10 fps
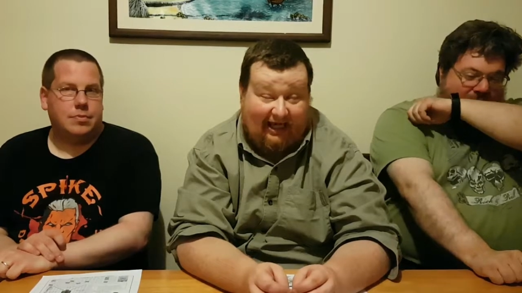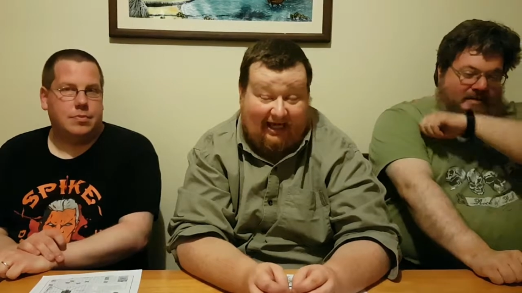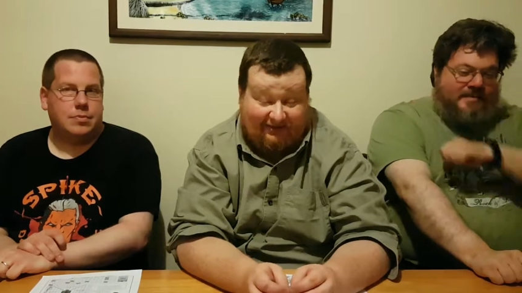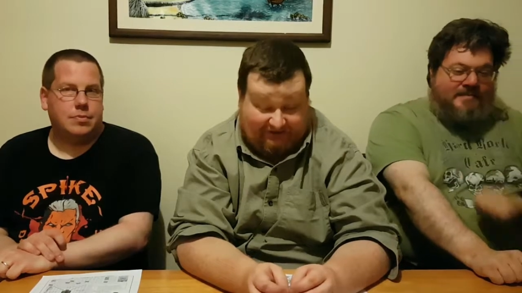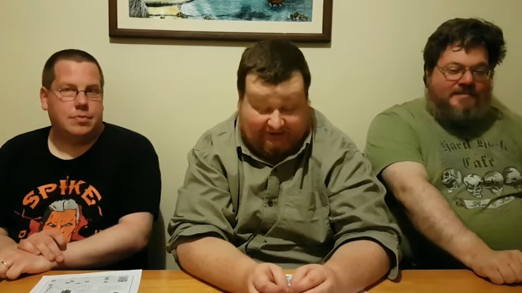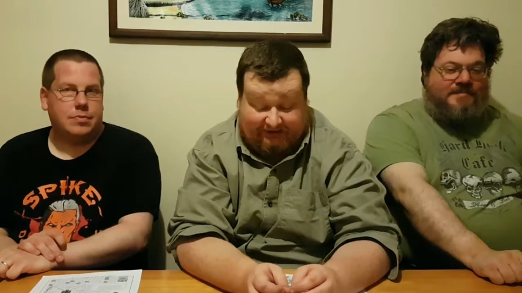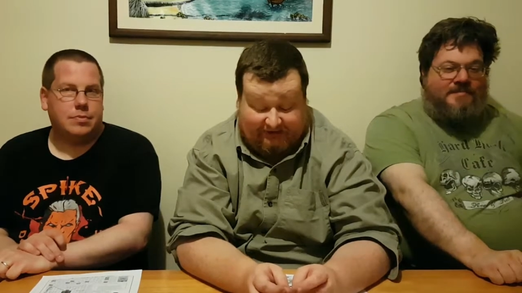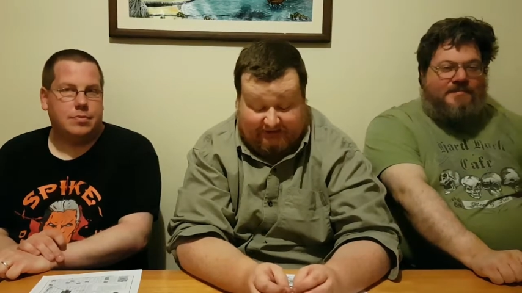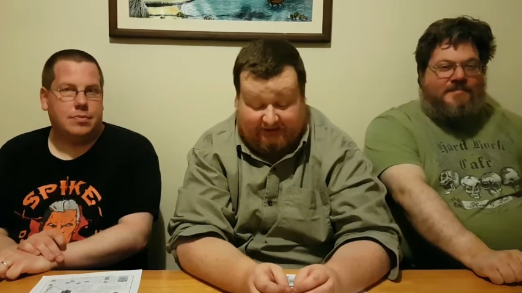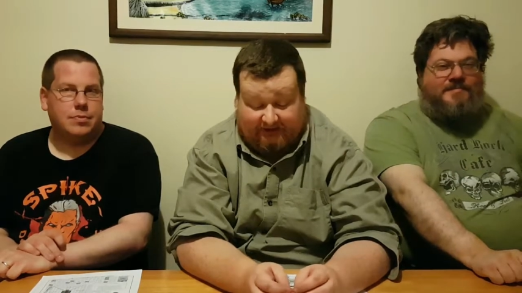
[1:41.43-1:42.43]
Speaker 1: last,
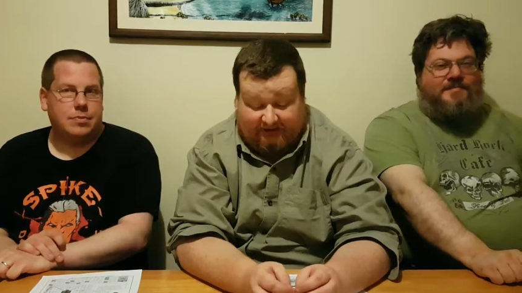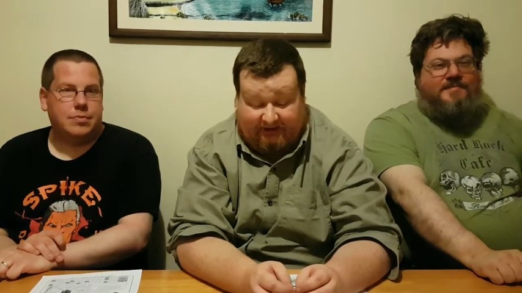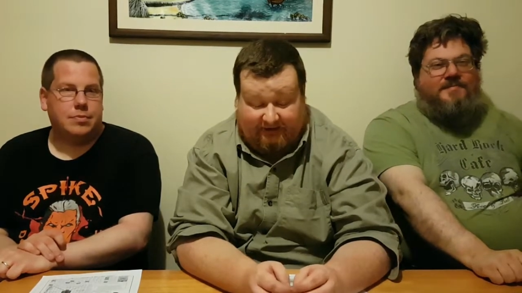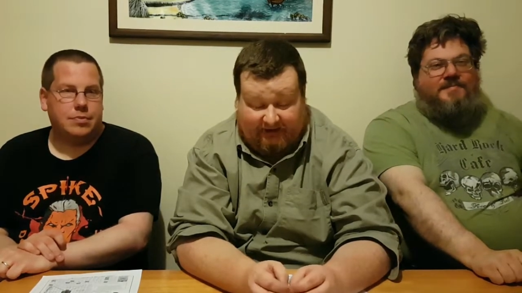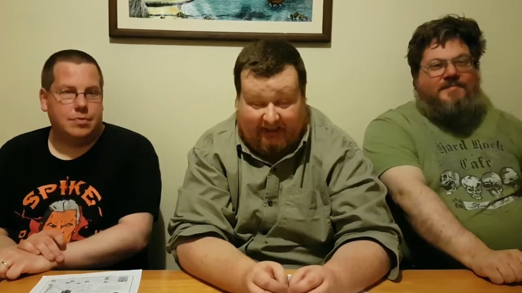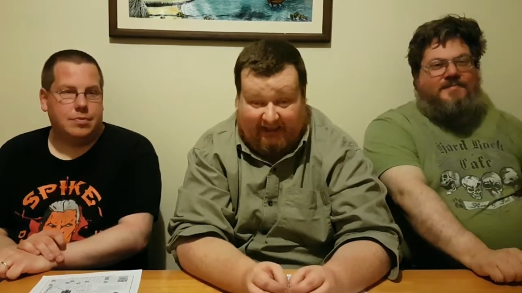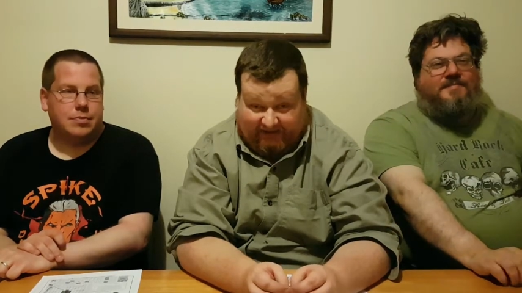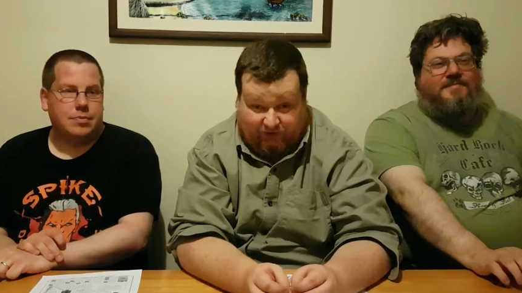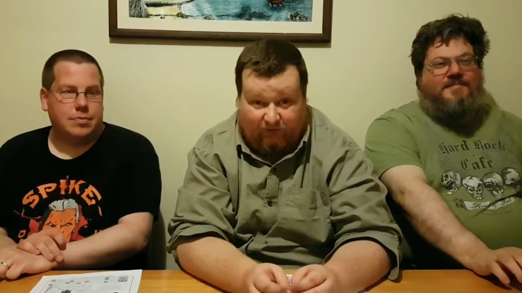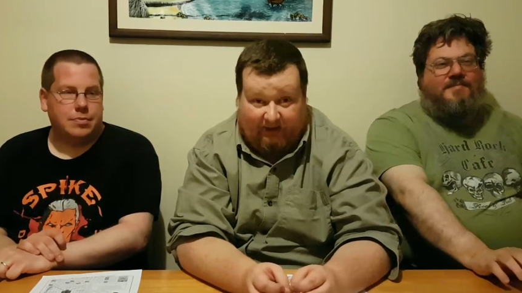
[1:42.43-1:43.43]
and
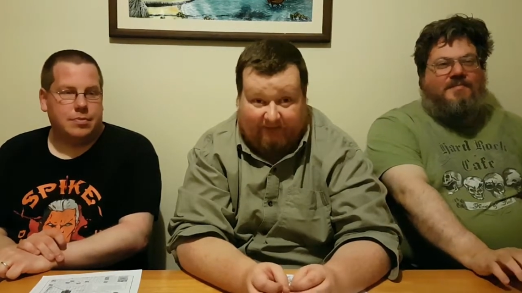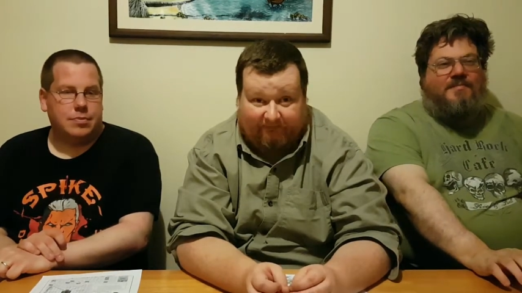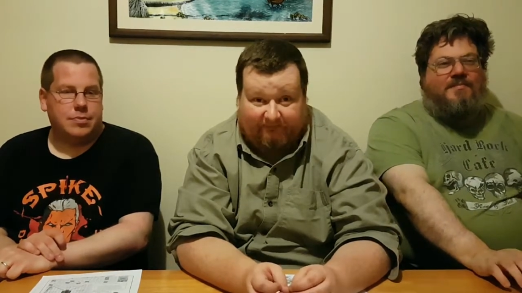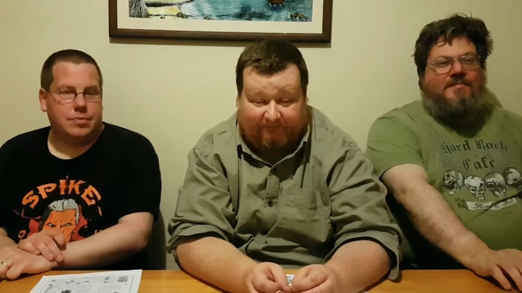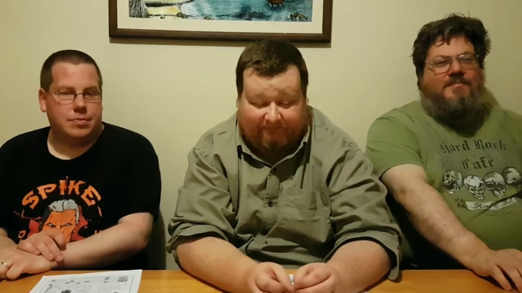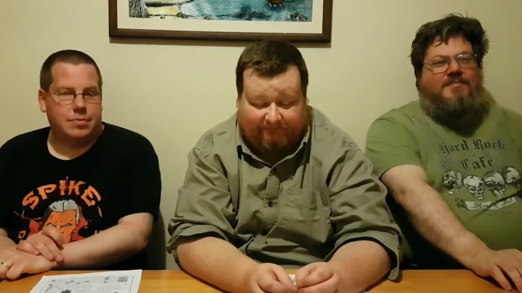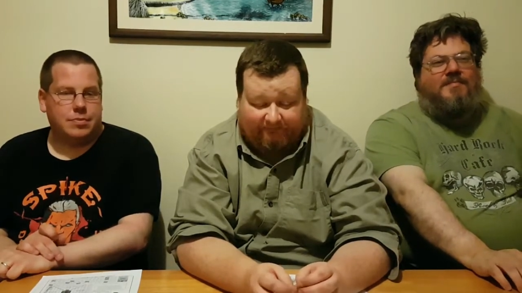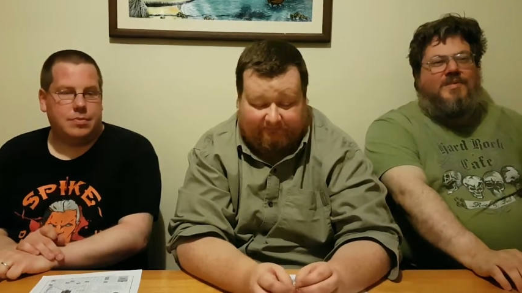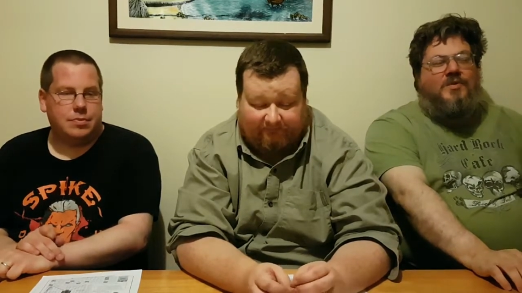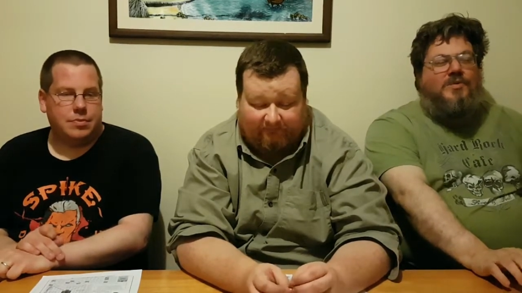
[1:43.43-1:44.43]
that's who won.
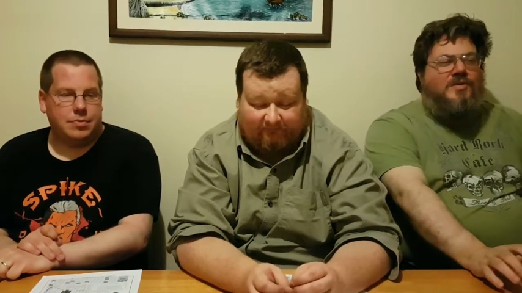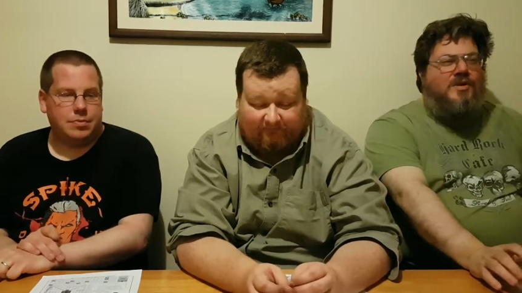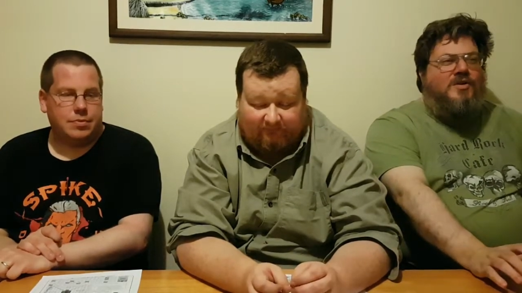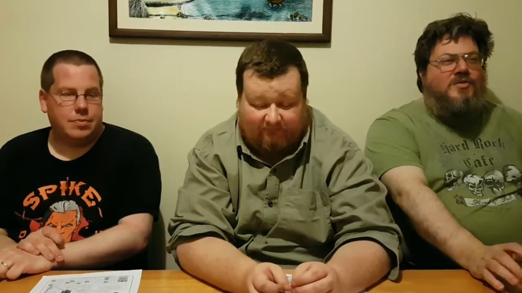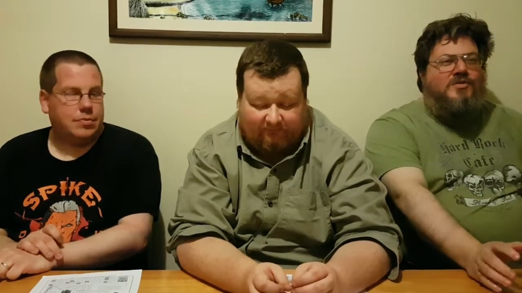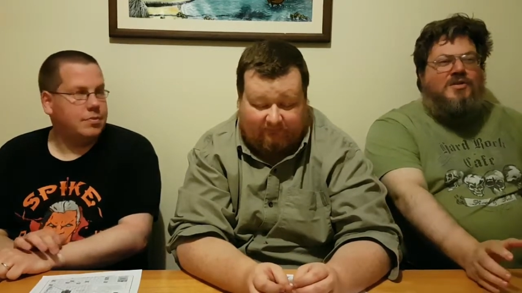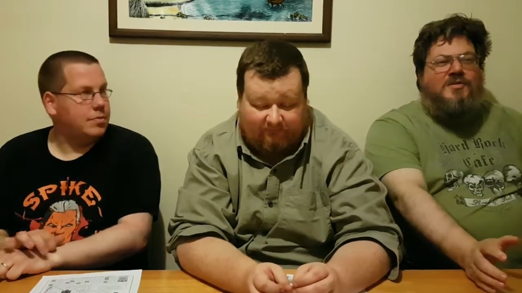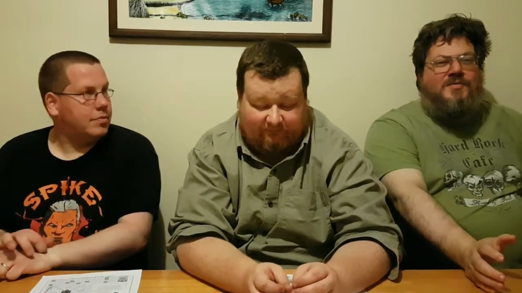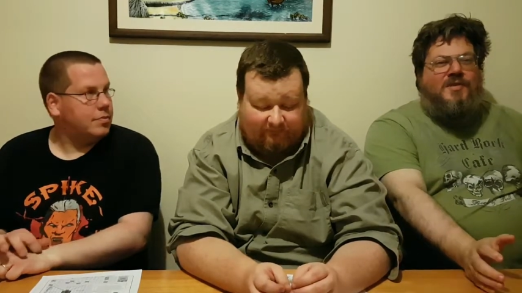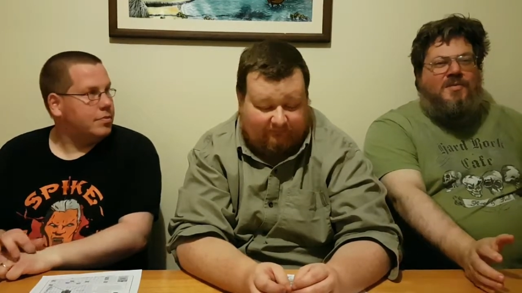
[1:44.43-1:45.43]
Speaker 2: Or whose
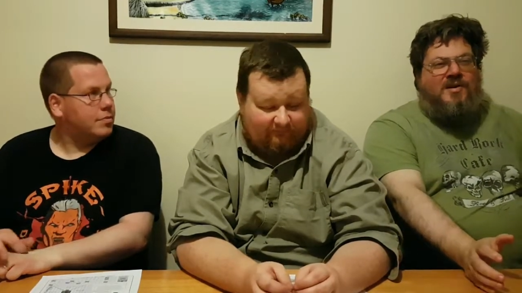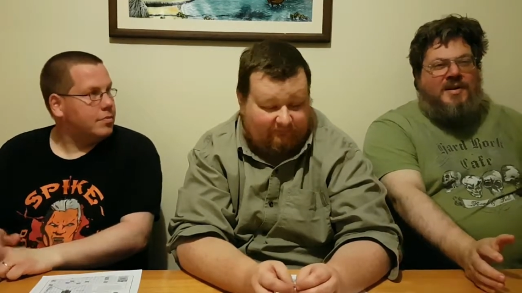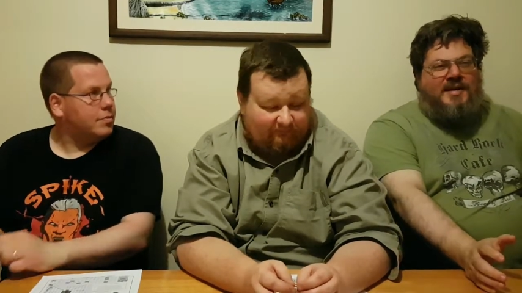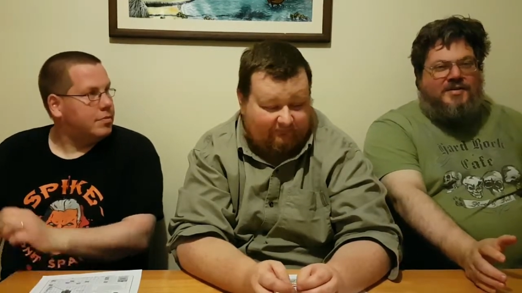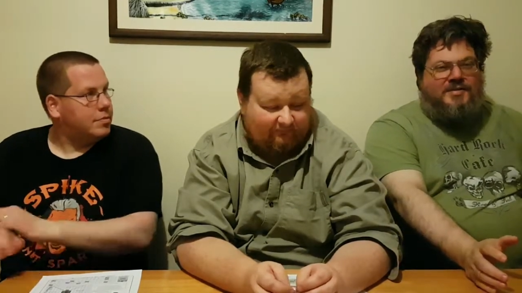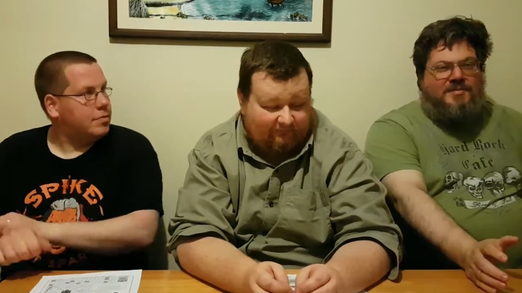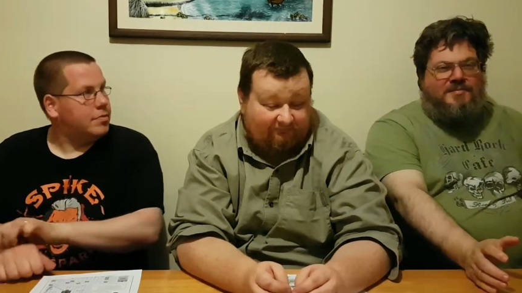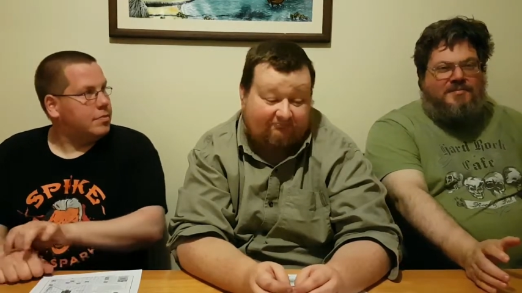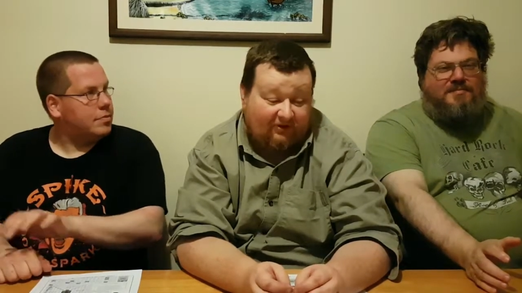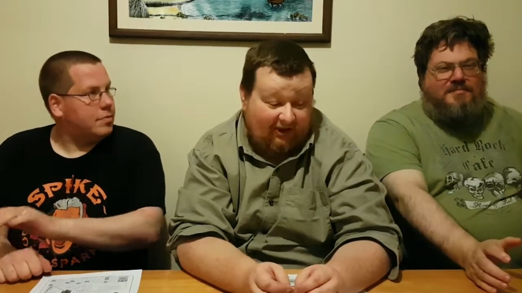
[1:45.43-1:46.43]
chariots fell apart last.
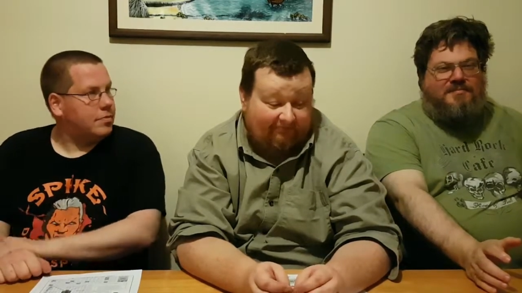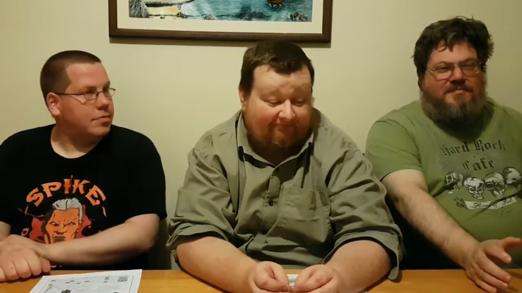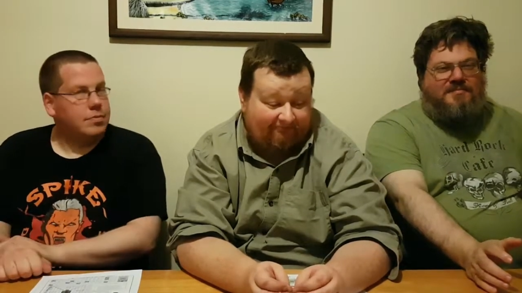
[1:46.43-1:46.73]
Yeah.